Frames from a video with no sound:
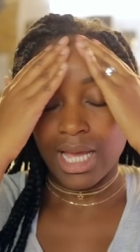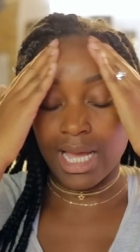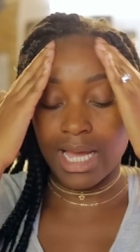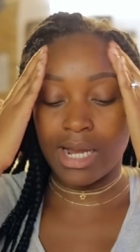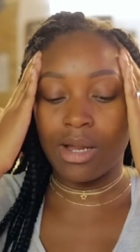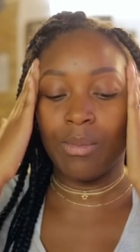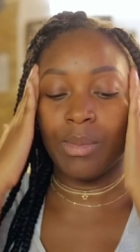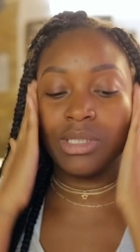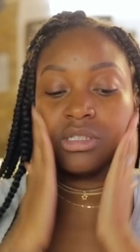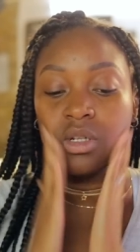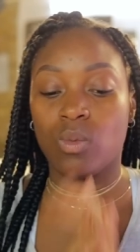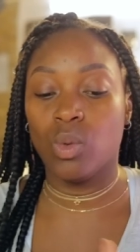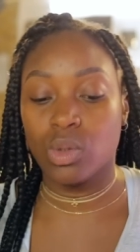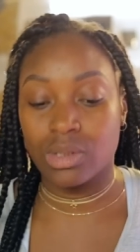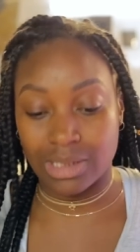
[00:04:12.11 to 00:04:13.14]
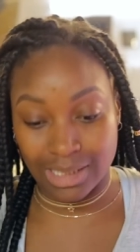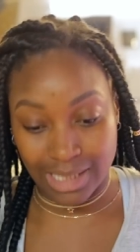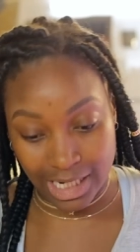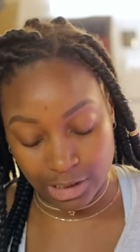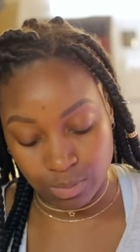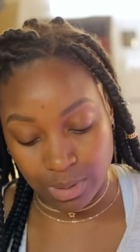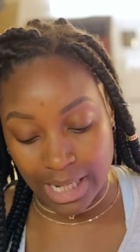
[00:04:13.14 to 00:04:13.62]
And um, it's awards that
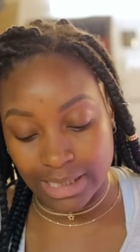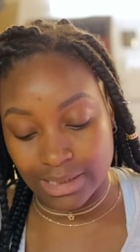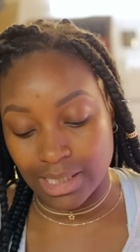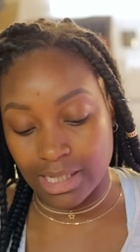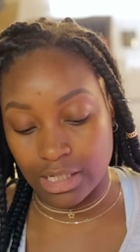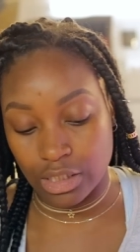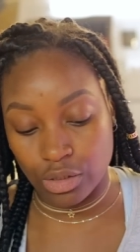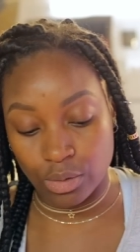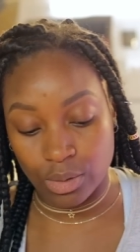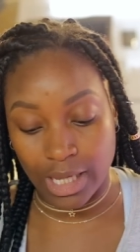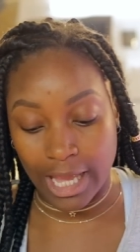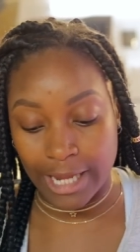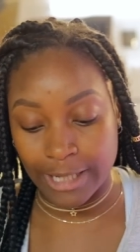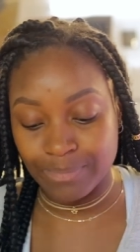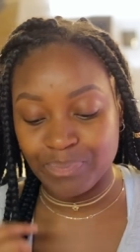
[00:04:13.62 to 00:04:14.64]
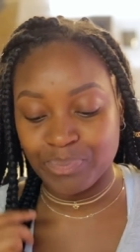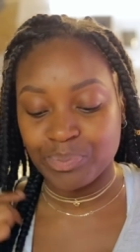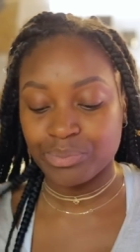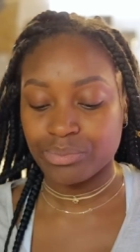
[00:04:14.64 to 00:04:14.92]
takes place in the U K,